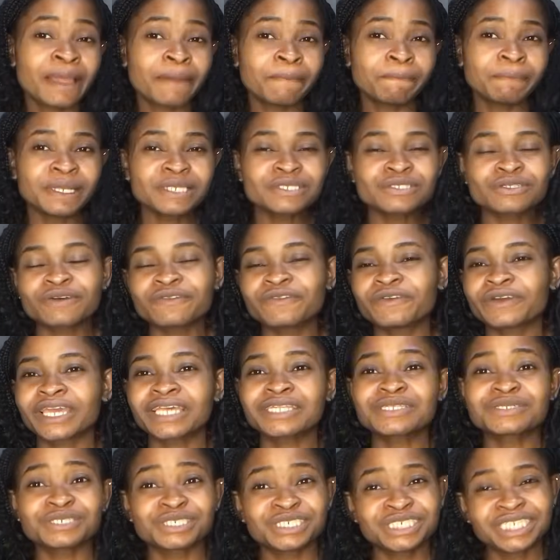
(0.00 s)
Please don't forget
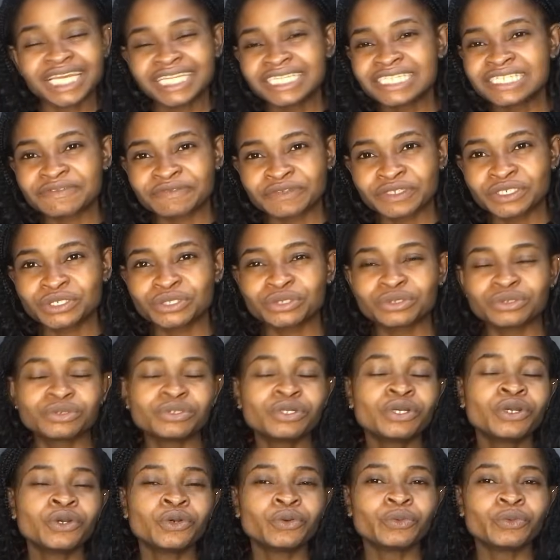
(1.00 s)
to share this video